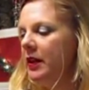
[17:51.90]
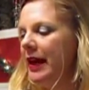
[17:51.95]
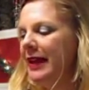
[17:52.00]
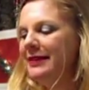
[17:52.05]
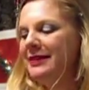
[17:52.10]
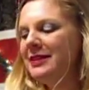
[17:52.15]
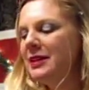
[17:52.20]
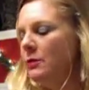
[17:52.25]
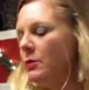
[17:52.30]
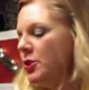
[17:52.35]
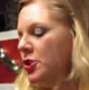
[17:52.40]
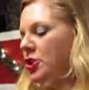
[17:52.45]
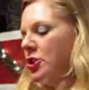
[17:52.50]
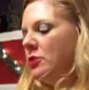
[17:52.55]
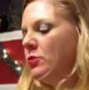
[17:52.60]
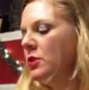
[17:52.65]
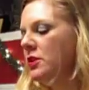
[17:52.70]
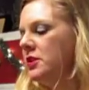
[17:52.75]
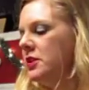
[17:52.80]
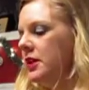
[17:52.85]
someone
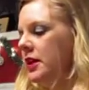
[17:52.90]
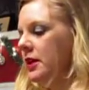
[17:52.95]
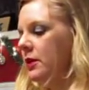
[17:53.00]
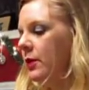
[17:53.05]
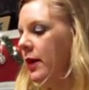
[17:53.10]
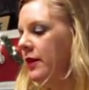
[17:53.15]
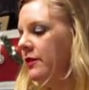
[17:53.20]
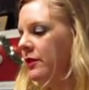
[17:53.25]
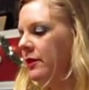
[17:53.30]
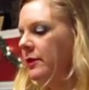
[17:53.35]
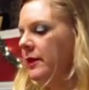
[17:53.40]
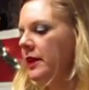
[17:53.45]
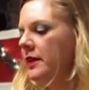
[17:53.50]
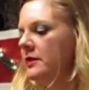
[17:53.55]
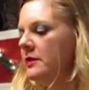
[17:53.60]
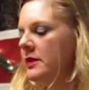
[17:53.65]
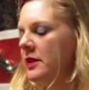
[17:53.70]
just wants to get away from this.